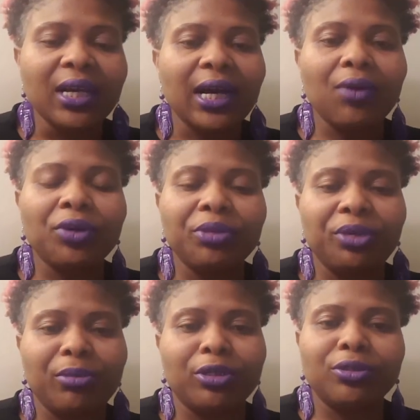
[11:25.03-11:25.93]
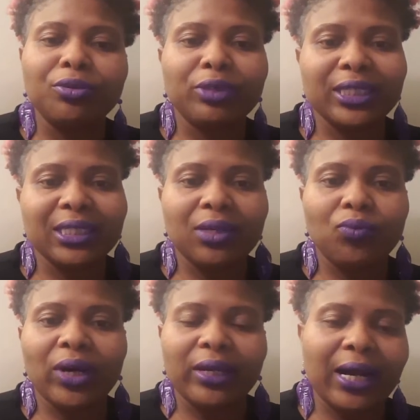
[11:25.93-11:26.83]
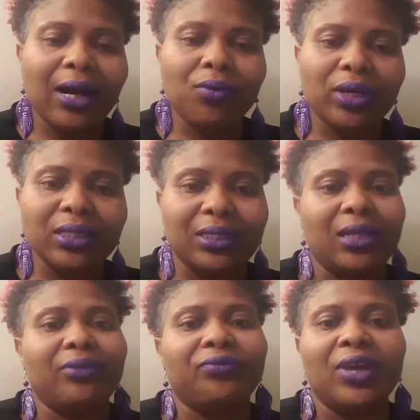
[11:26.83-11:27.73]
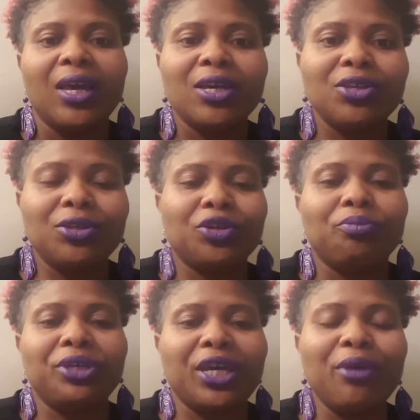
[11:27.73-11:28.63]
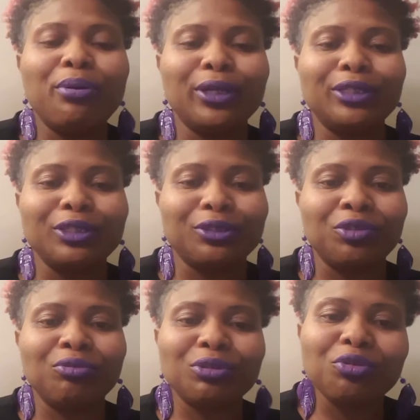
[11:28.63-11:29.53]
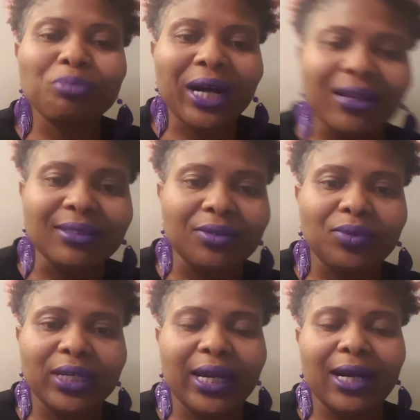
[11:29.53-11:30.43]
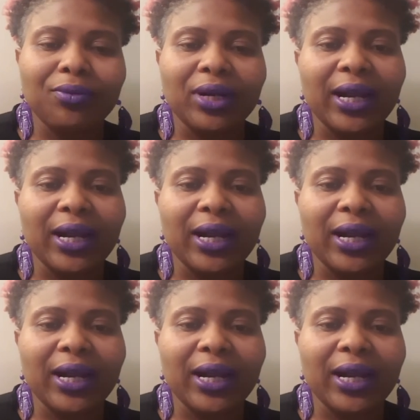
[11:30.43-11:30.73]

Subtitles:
I want to be able to do this in 1 hour instead of, be able to just do 2 miles in 1 hour.